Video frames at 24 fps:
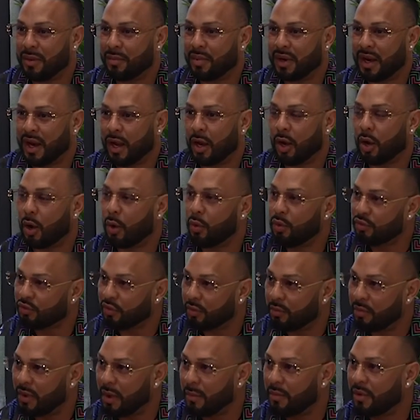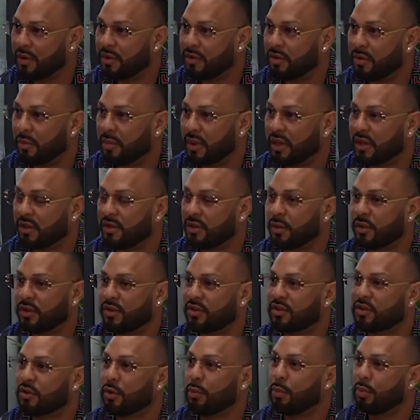but I always remembered you because you were
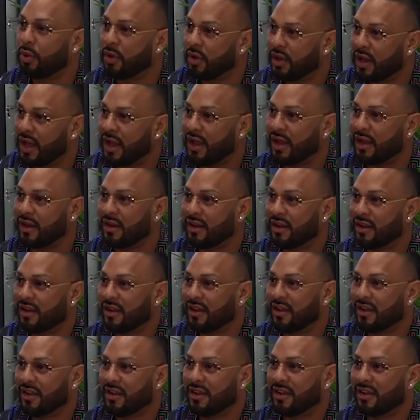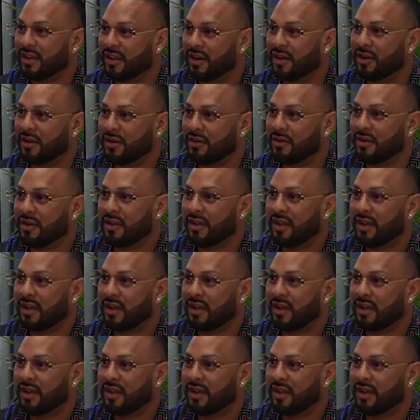so polite, you know."